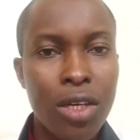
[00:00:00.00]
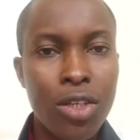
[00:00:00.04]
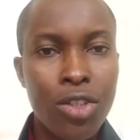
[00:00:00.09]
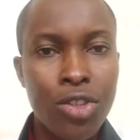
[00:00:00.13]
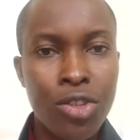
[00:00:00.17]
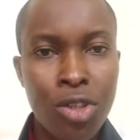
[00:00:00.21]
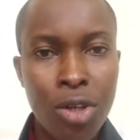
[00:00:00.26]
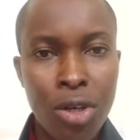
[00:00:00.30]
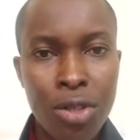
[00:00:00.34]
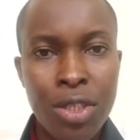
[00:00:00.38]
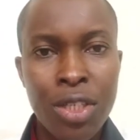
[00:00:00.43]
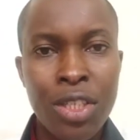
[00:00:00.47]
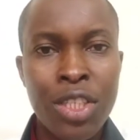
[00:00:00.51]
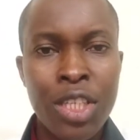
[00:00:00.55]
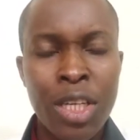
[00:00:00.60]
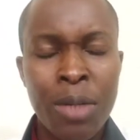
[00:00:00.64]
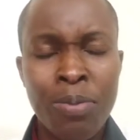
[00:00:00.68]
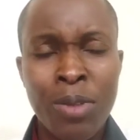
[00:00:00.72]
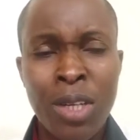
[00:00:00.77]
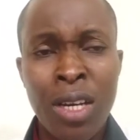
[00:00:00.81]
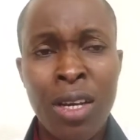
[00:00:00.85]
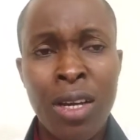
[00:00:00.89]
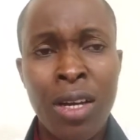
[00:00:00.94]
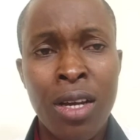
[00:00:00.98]
Judges
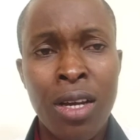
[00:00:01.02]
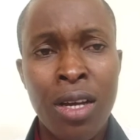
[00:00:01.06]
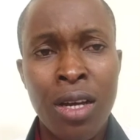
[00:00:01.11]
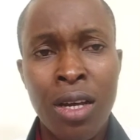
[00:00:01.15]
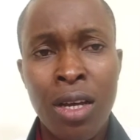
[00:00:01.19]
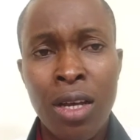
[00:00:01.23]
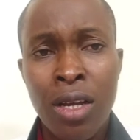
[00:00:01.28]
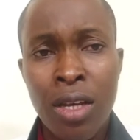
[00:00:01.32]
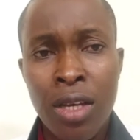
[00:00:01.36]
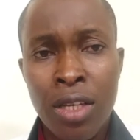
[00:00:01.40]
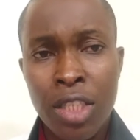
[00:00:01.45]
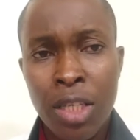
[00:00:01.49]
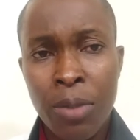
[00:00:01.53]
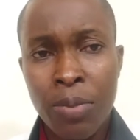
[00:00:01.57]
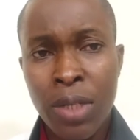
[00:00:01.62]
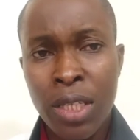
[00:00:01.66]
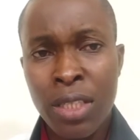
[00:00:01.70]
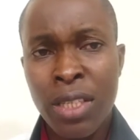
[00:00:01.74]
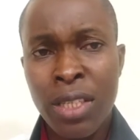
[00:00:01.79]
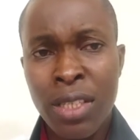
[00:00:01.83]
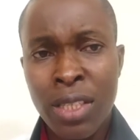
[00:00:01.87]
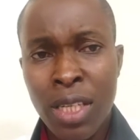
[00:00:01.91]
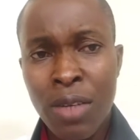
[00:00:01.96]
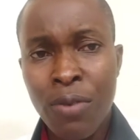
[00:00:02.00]
chapter, uh, chapter
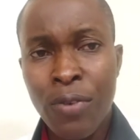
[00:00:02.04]
16